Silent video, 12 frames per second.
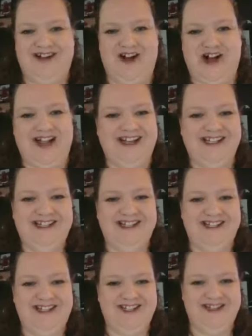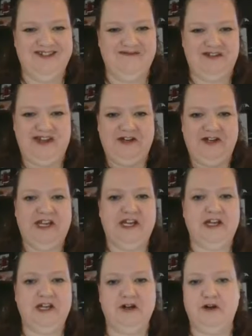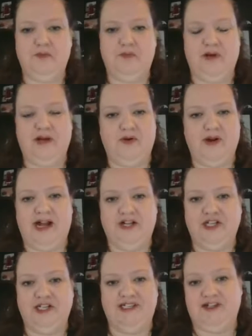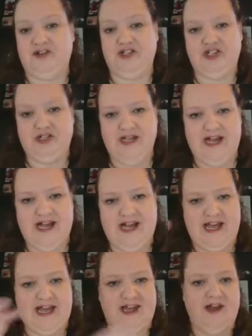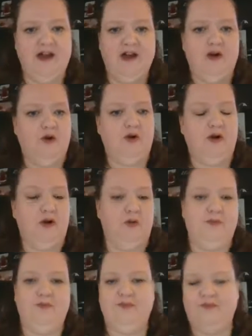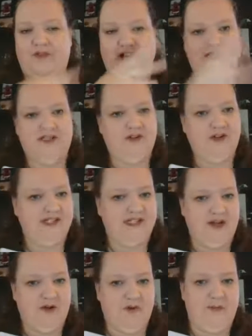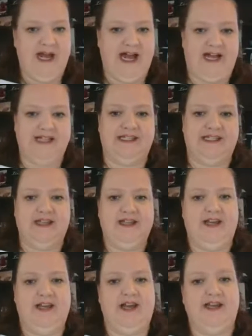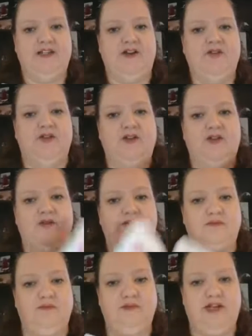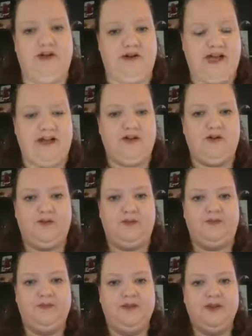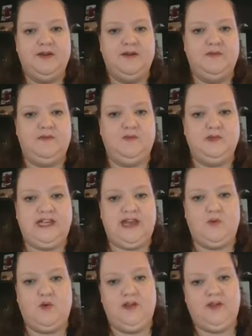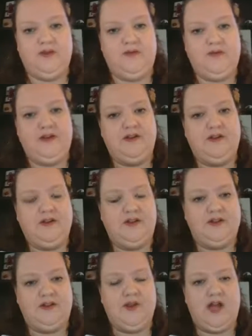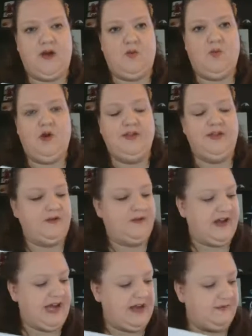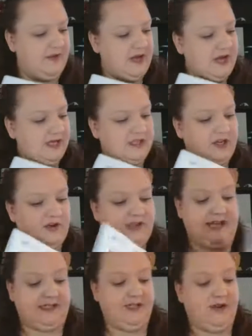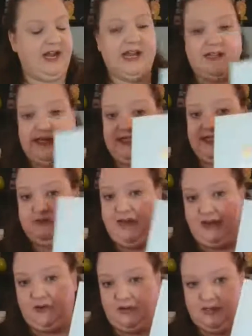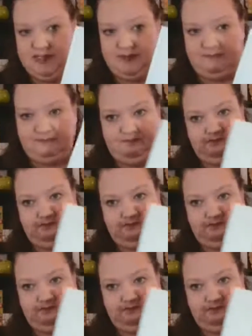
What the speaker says: August in here, but we're actually still in July, or vice versa. We're past it. Like I don't go, you know, I go day 1 through 5. So yeah, so I got these at Michael's.